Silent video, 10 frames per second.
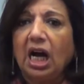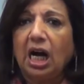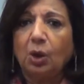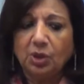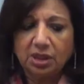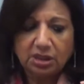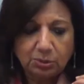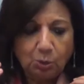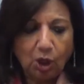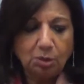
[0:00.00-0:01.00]
our
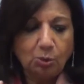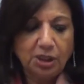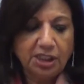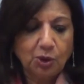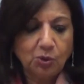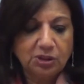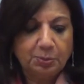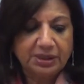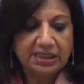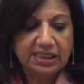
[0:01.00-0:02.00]
small molecules
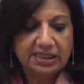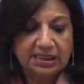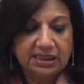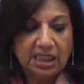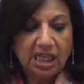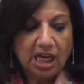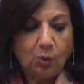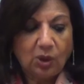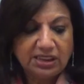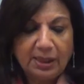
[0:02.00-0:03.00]
business
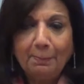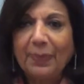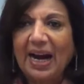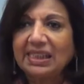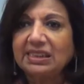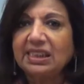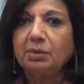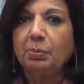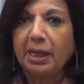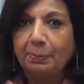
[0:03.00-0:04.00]
was
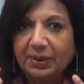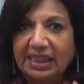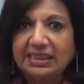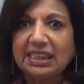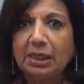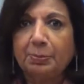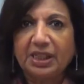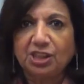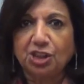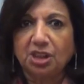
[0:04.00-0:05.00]
impacted by pricing
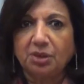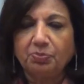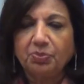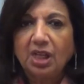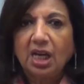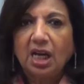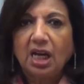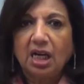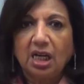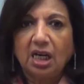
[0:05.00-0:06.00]
pressure,
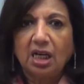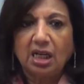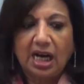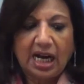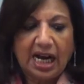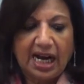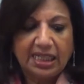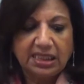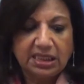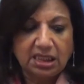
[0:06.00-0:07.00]

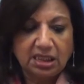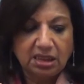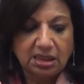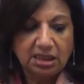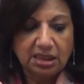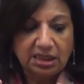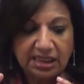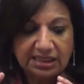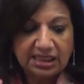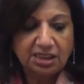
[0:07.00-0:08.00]
and
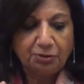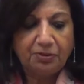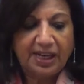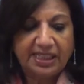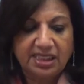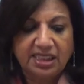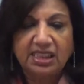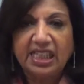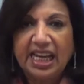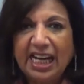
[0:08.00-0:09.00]
this is reflected in
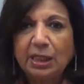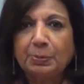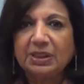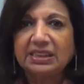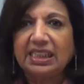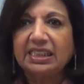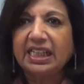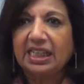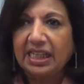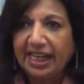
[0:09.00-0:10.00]
the 8%
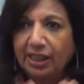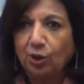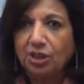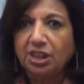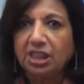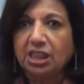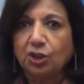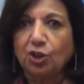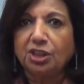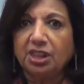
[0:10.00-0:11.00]
decline on a
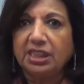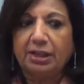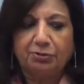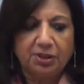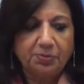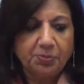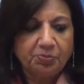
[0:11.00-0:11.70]
year-on-year level